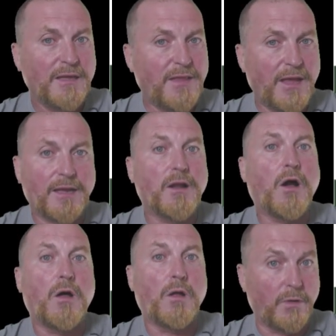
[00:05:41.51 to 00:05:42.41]
They can
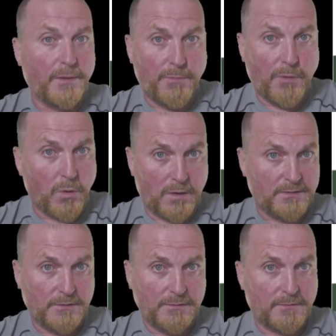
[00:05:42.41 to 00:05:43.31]
all
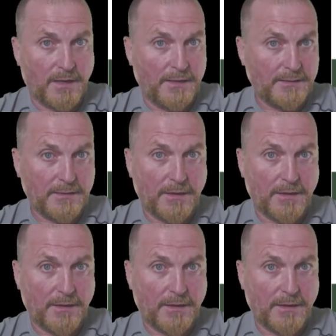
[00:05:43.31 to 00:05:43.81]
report, right,